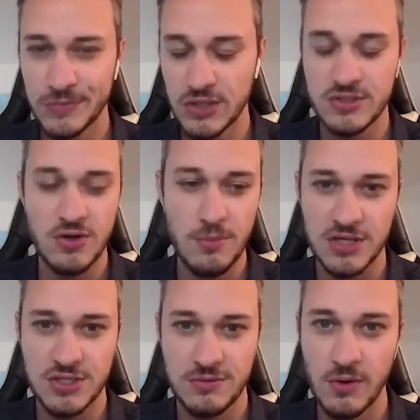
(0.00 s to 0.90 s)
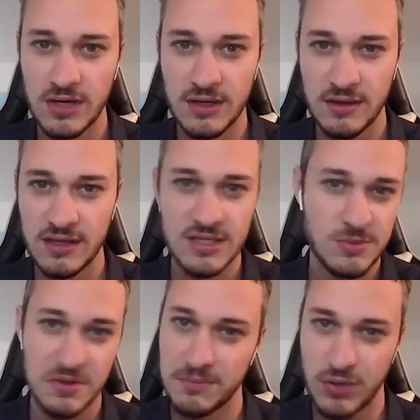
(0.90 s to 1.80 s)
There's so much thrown into
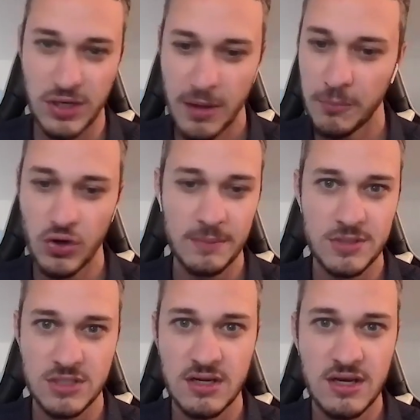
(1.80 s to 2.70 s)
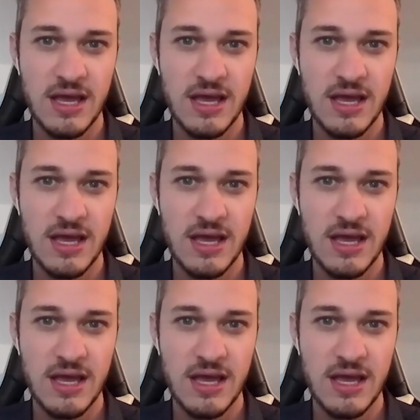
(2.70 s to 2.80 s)
these with the premium grips and